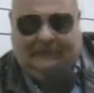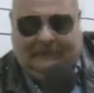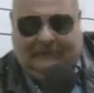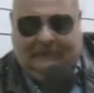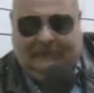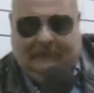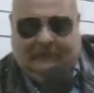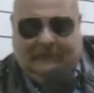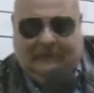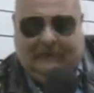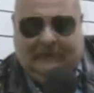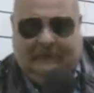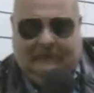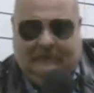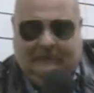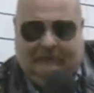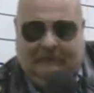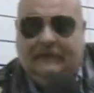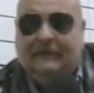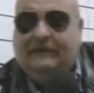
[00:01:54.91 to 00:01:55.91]
to
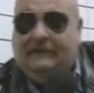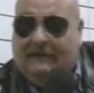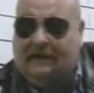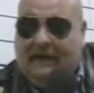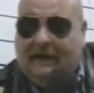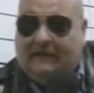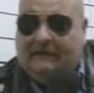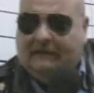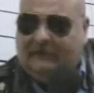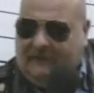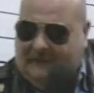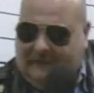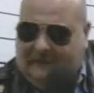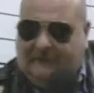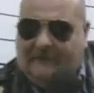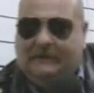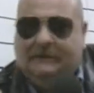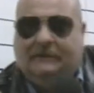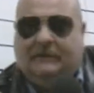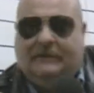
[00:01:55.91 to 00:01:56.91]
be a doctor at
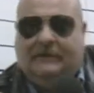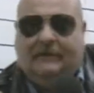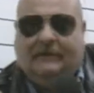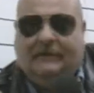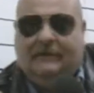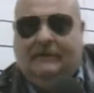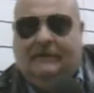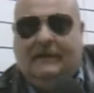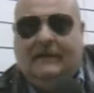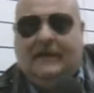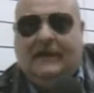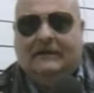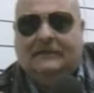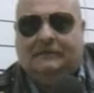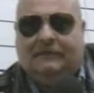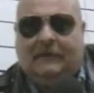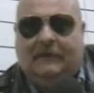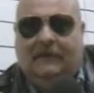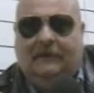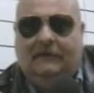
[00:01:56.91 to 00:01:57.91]
this particular
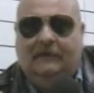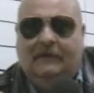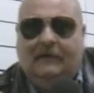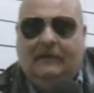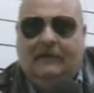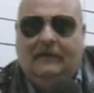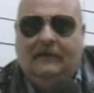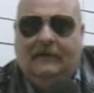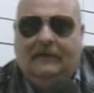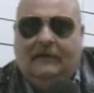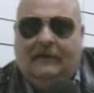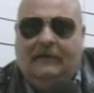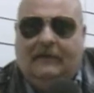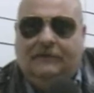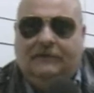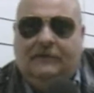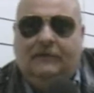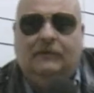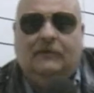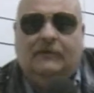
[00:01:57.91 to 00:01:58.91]
hospital,
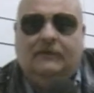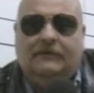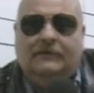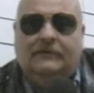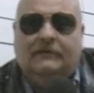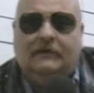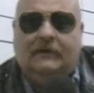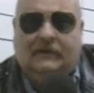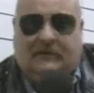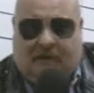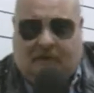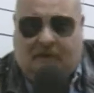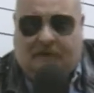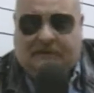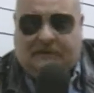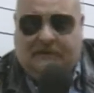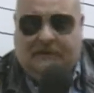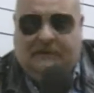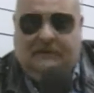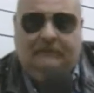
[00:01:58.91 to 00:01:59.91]
she was
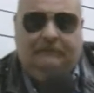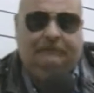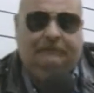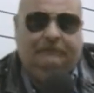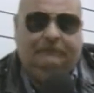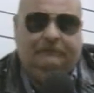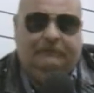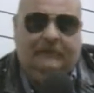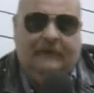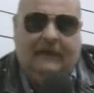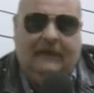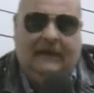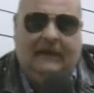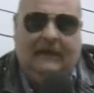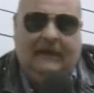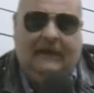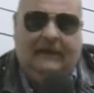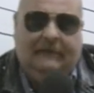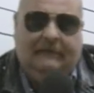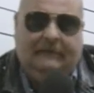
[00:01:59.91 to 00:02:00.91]
accosted,
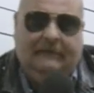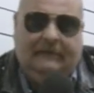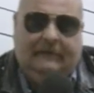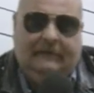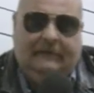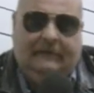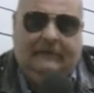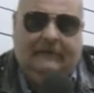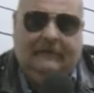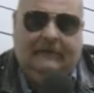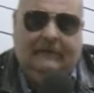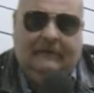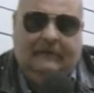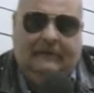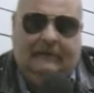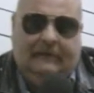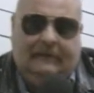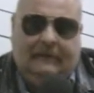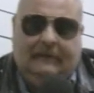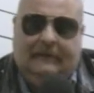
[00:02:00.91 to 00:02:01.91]
and
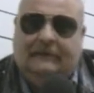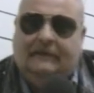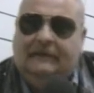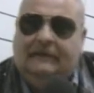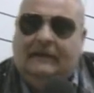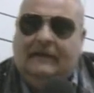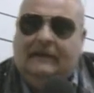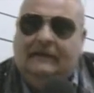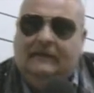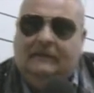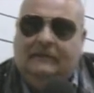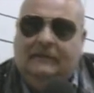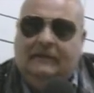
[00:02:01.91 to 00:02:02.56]
it turned out to